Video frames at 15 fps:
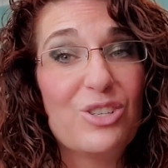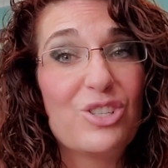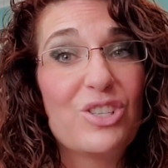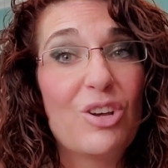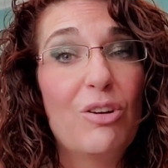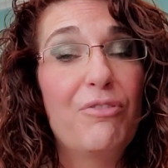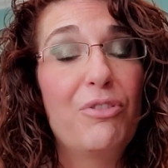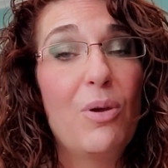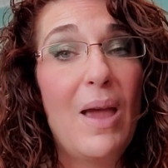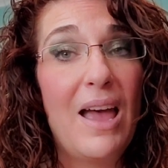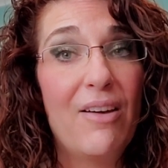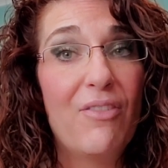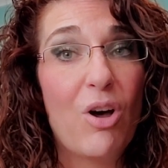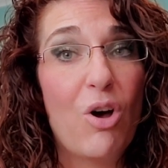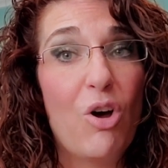So if you
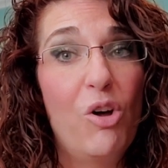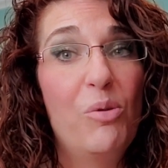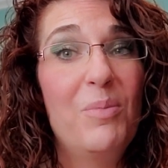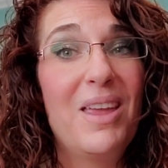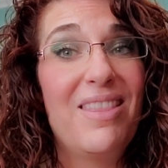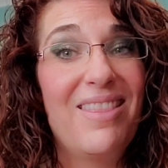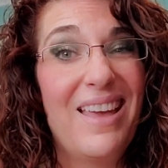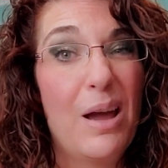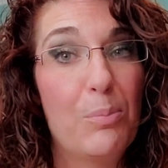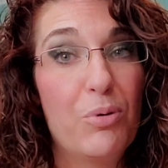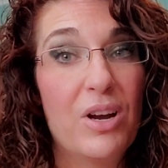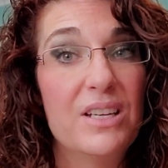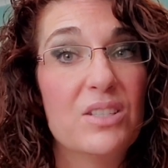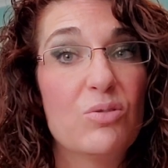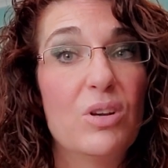have a home in that
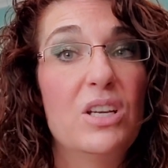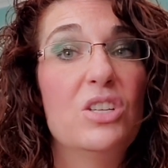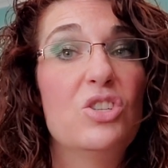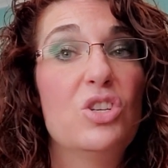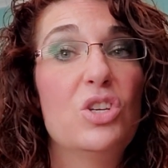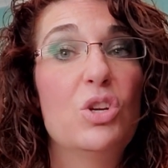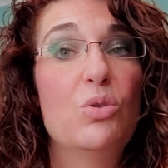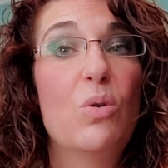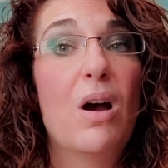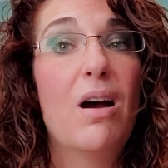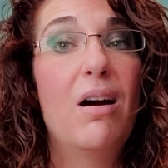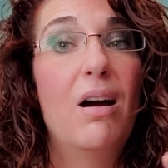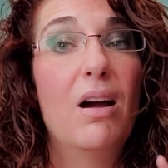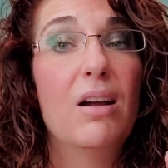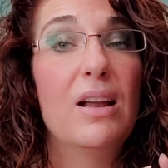price range, you
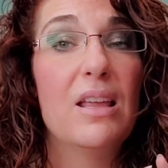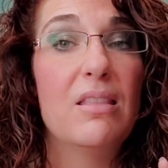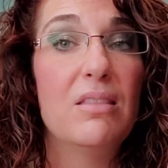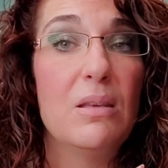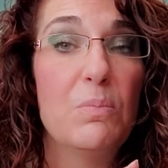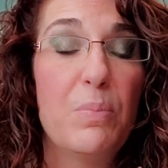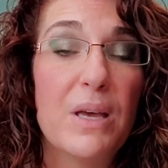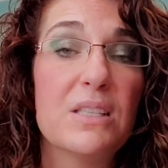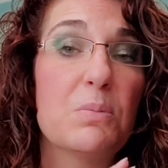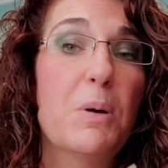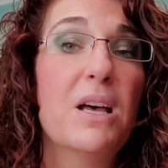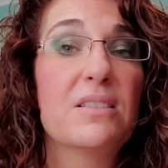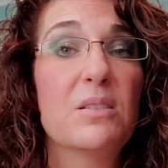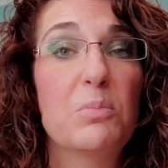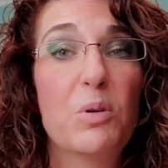are in the best
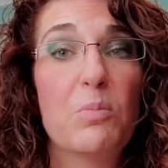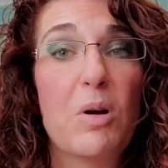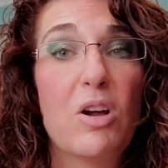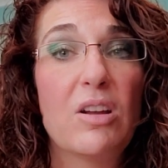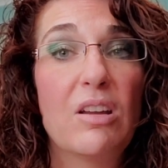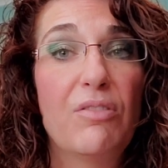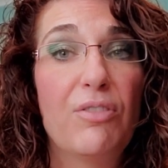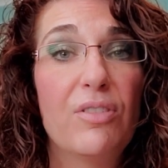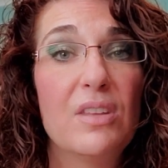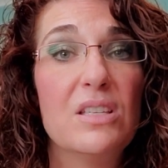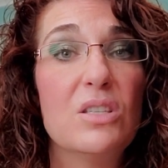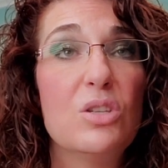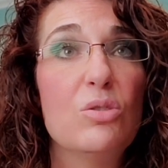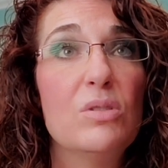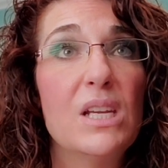possible market for these
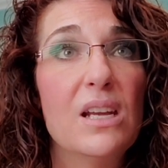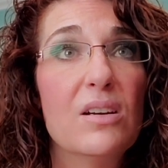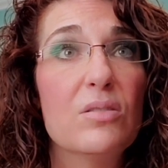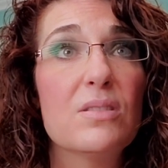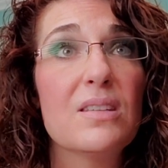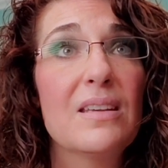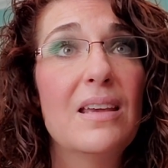two towns.